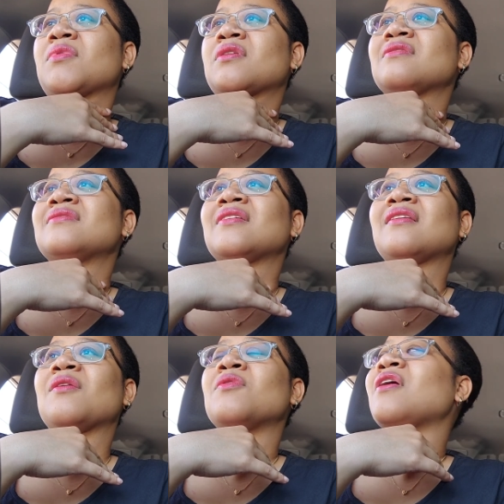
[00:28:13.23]
because
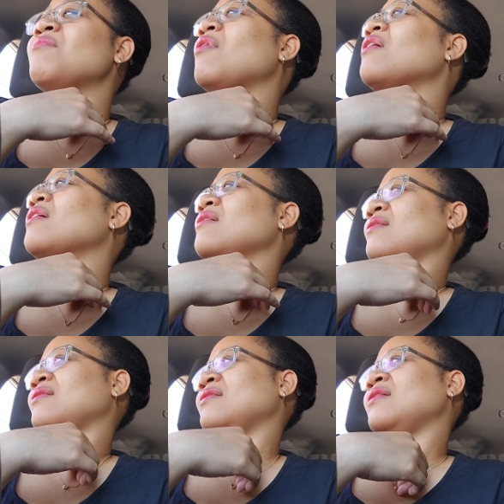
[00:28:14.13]
then I won't have parking
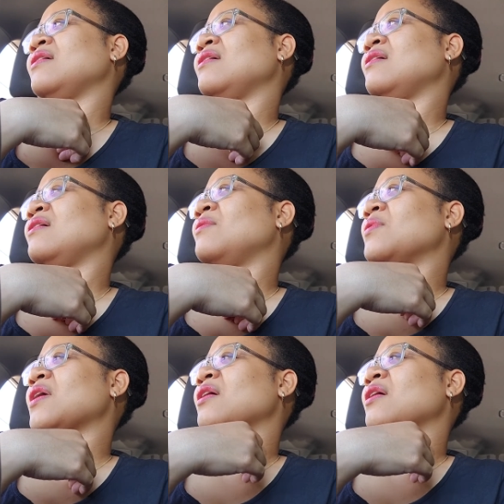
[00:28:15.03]
when